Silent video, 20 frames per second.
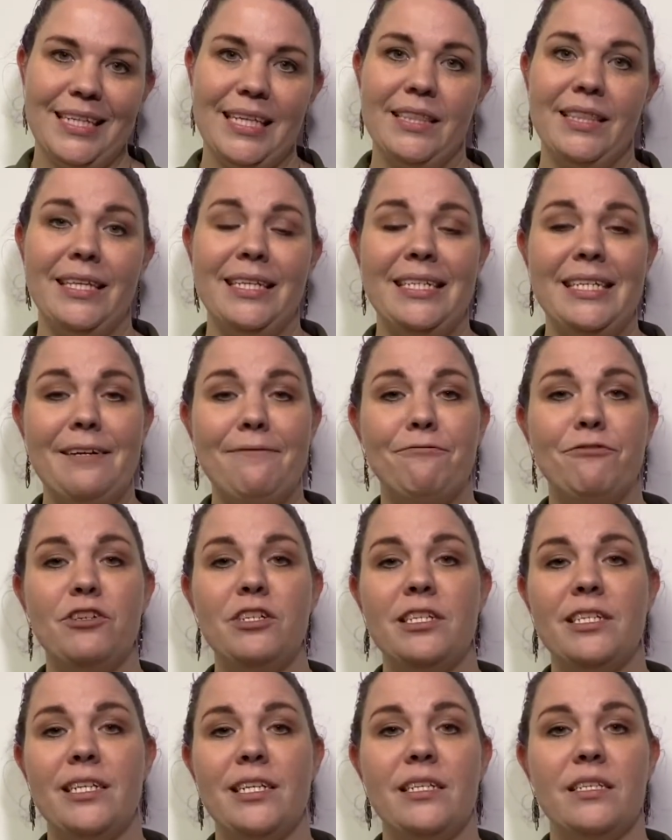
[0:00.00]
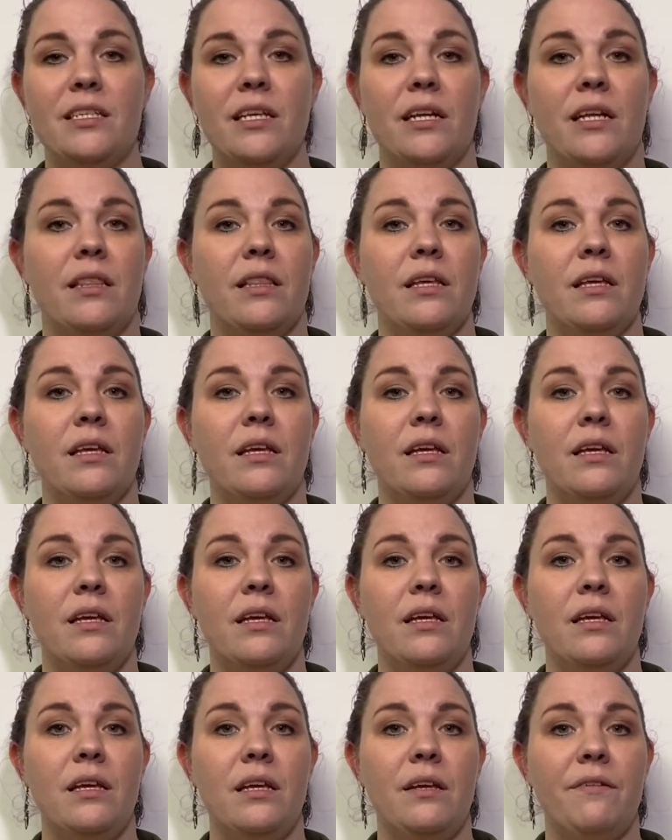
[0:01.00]
The difference is that in the
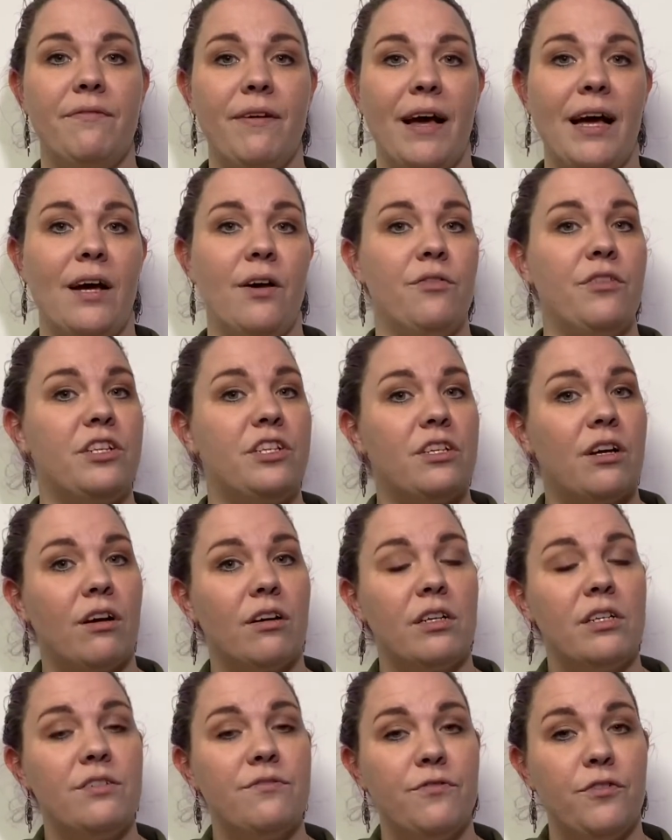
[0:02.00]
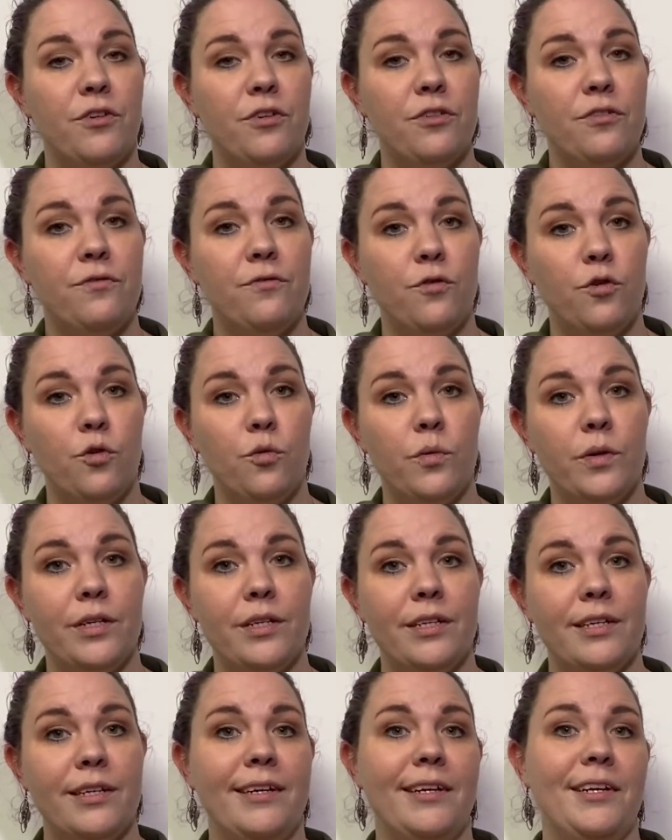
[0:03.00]
E vowel, the tongue is further forward.
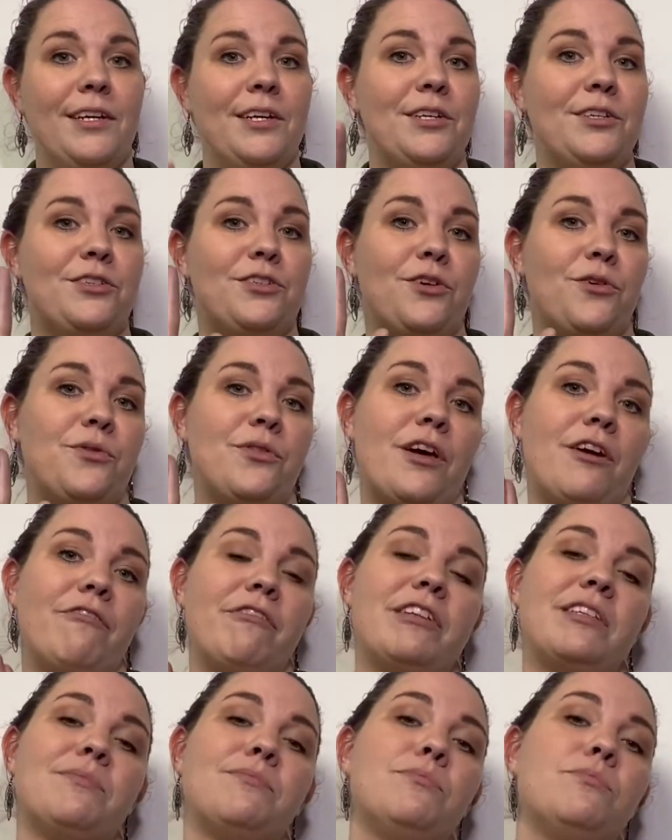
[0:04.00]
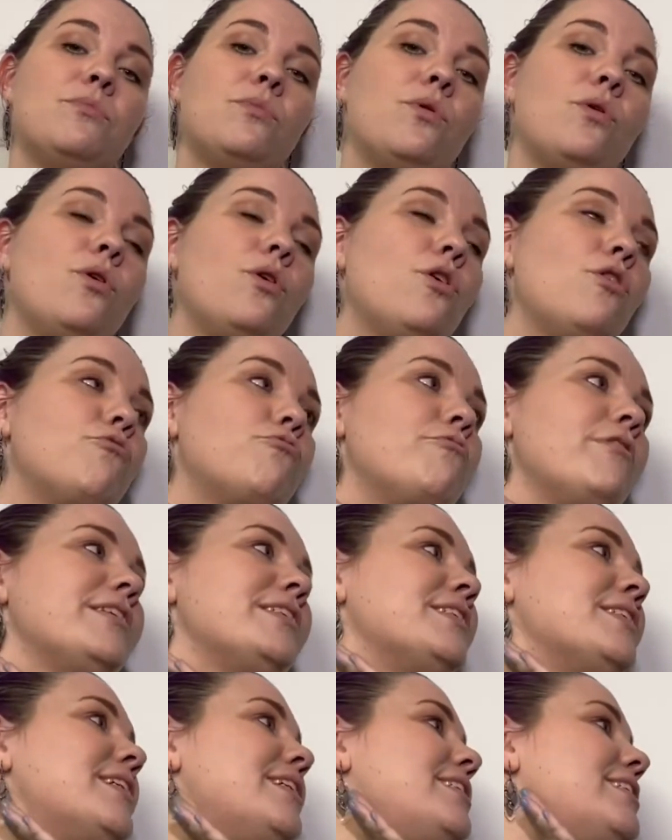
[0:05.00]
So there is more
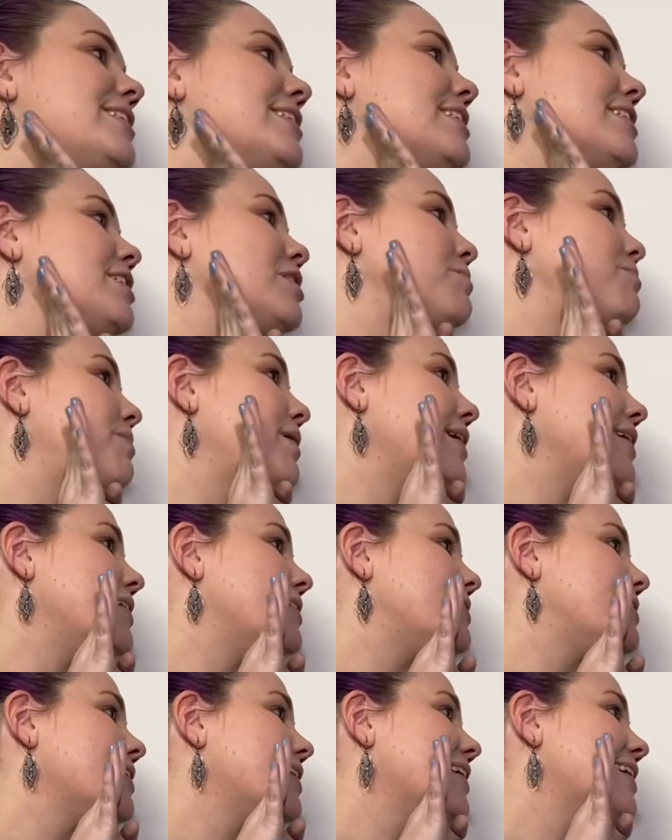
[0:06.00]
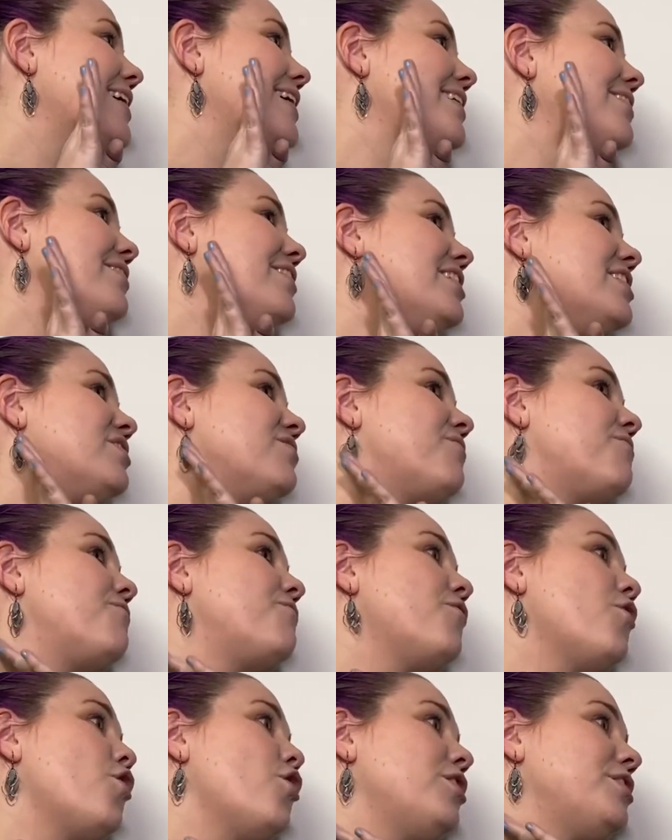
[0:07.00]
resonating space in this
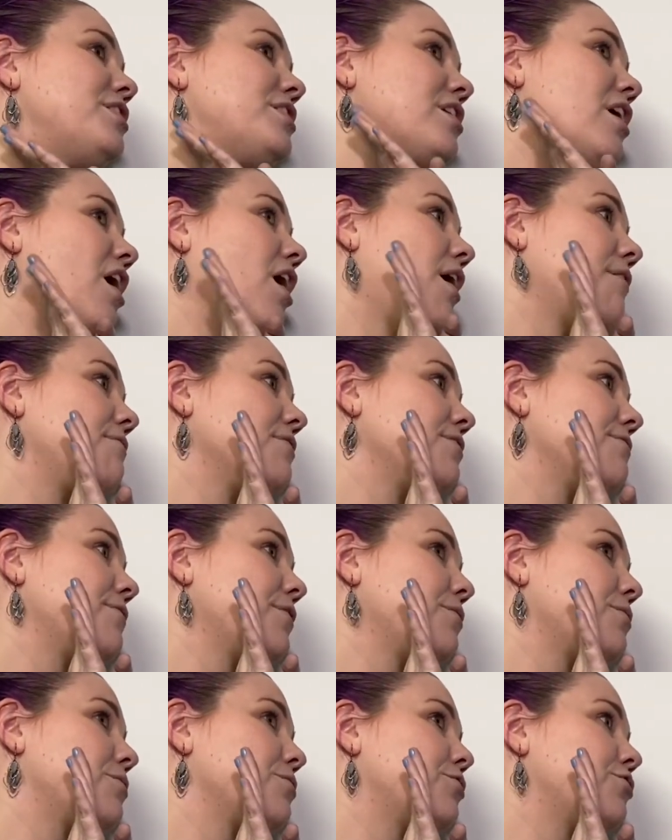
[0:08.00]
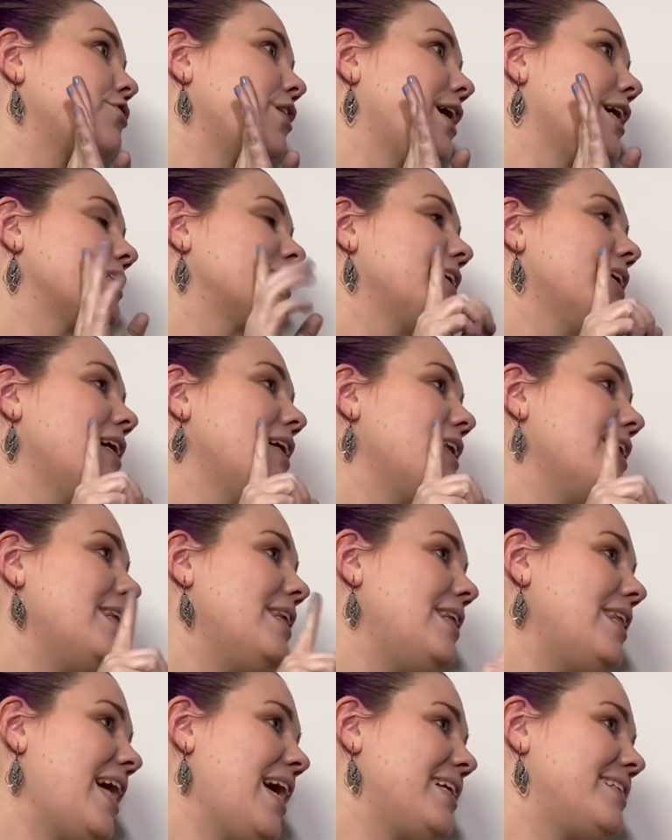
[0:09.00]
first half of the vocal tract,
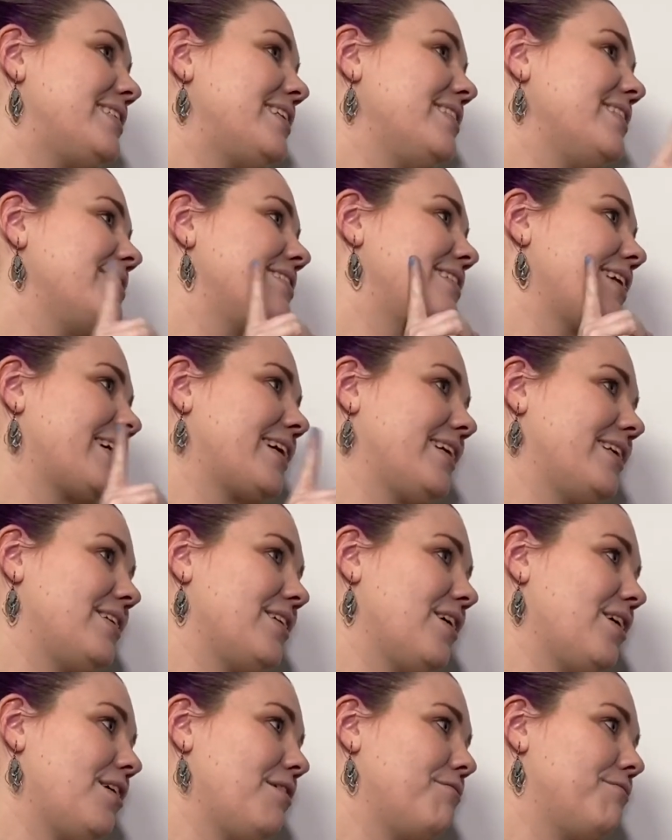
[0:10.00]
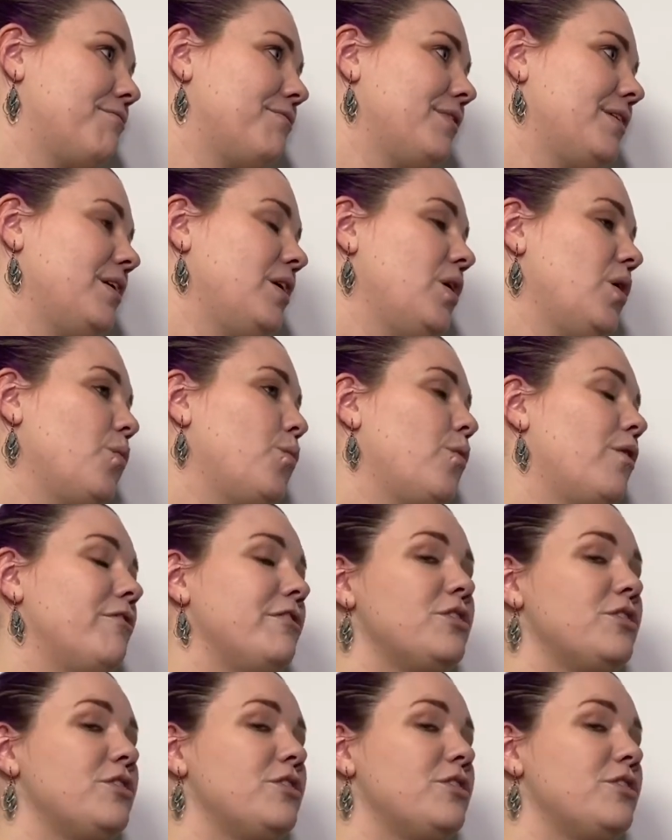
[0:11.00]
less in the second half. Whereas